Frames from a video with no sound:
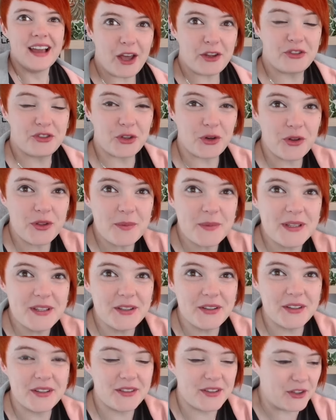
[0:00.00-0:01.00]
I saw them
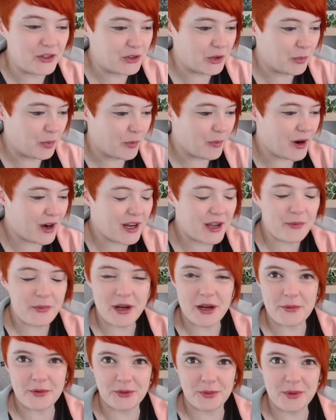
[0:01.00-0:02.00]
in the supermarket
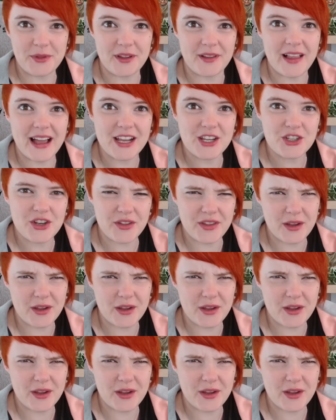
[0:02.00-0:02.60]
when I was with Elijah.